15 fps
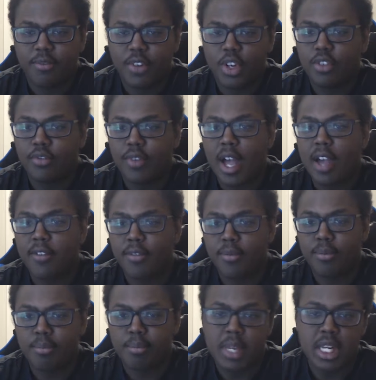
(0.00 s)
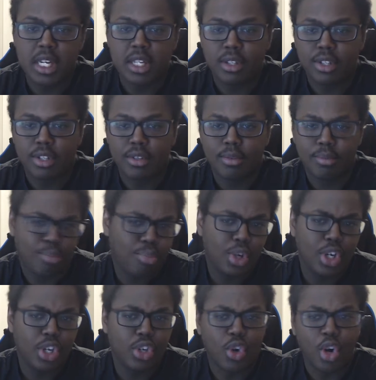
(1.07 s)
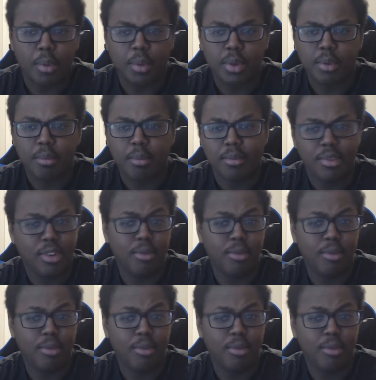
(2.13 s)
first 5 minutes, pretty normal.